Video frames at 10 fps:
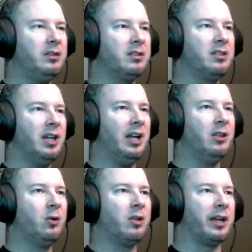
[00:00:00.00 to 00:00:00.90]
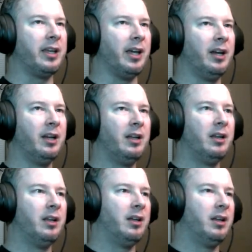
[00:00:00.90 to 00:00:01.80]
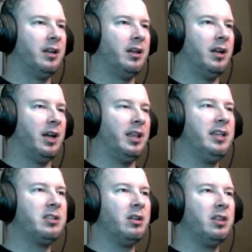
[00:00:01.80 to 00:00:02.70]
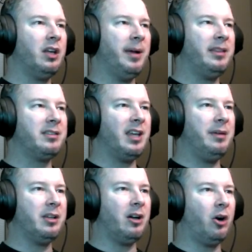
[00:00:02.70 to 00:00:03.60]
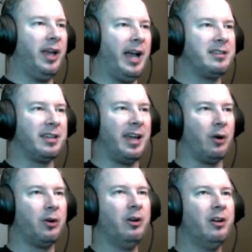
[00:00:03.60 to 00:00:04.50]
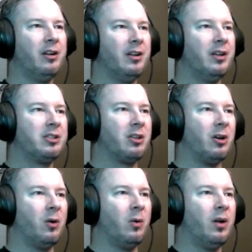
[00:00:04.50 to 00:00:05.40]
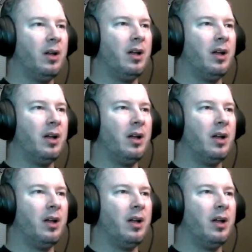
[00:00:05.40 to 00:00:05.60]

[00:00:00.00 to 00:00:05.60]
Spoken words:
Does not look like it. And that's a good thing about this game, that it already has a counter. So